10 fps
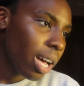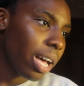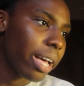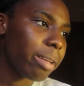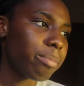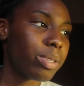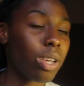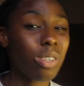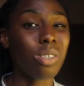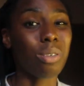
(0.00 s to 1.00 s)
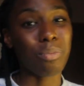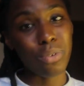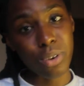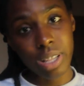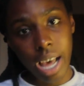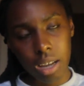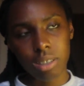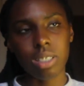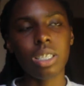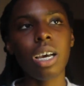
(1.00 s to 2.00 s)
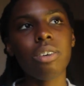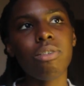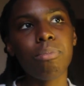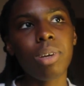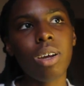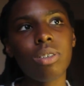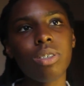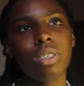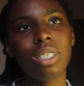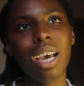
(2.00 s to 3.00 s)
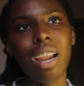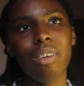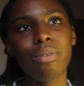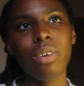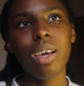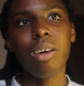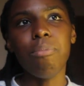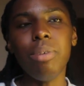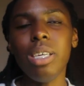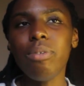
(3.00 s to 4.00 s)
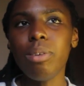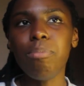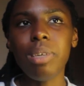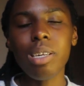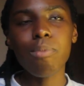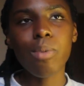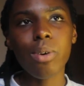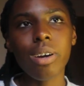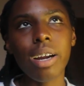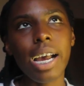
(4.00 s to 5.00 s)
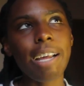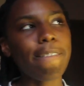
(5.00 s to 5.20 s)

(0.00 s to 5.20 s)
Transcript: So also some fourth house stuff, but also just kind of even being more,